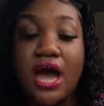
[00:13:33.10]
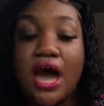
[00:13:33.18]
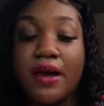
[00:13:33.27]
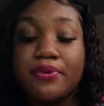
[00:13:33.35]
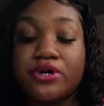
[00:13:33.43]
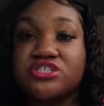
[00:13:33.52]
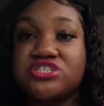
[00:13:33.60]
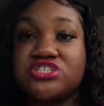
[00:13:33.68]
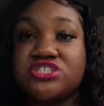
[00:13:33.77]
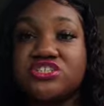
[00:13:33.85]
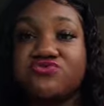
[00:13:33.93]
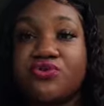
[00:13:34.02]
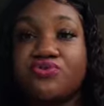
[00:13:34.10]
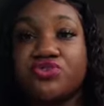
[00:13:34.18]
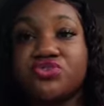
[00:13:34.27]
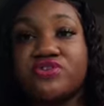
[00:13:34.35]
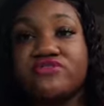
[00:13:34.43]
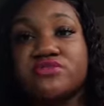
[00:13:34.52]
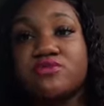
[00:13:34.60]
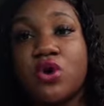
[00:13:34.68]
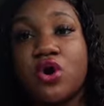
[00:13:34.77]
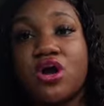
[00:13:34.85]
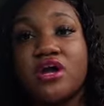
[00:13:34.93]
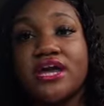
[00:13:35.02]
I purchased this from Thrift
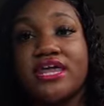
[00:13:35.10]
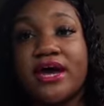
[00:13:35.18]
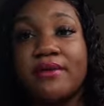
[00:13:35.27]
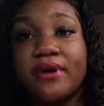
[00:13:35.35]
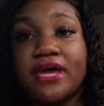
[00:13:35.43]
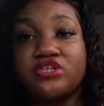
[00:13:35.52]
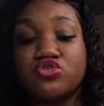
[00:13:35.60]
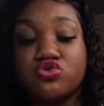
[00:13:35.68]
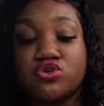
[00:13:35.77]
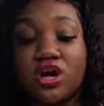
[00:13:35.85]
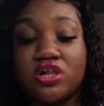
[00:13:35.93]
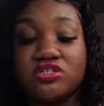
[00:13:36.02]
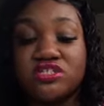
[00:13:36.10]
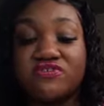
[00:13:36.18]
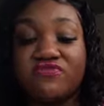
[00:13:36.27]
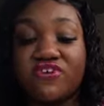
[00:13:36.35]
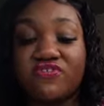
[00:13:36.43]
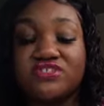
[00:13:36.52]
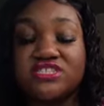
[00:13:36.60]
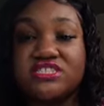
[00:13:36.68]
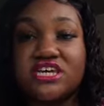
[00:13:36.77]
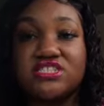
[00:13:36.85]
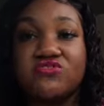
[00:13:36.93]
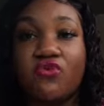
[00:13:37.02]
Smart, and I paid
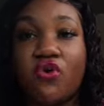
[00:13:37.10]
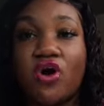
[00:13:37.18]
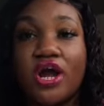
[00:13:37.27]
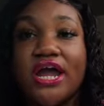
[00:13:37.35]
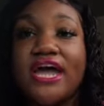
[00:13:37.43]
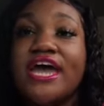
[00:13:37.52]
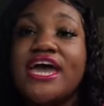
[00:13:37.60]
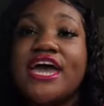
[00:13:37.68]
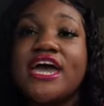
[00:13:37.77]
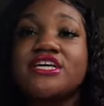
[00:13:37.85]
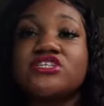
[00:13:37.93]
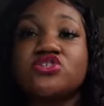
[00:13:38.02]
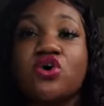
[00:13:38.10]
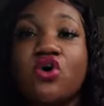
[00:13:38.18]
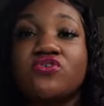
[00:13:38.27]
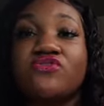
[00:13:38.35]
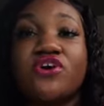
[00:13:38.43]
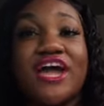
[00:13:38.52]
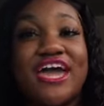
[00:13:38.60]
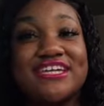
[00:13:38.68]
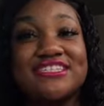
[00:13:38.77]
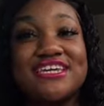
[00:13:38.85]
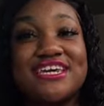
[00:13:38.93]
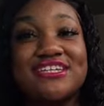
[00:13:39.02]
$2.50 for it. It sold for
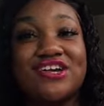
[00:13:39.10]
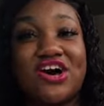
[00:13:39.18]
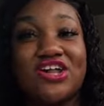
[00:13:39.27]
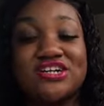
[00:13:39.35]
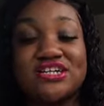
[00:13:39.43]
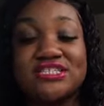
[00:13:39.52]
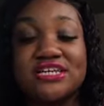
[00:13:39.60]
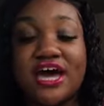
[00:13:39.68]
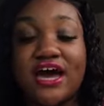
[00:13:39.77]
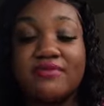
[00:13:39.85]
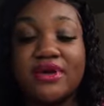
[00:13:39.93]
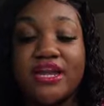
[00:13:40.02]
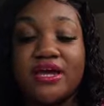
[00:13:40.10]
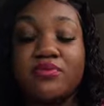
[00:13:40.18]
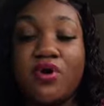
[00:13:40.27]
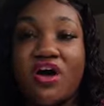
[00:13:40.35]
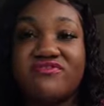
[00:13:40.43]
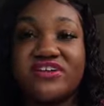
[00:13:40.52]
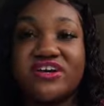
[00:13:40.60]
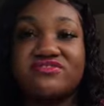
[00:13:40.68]
$18, and I made a profit of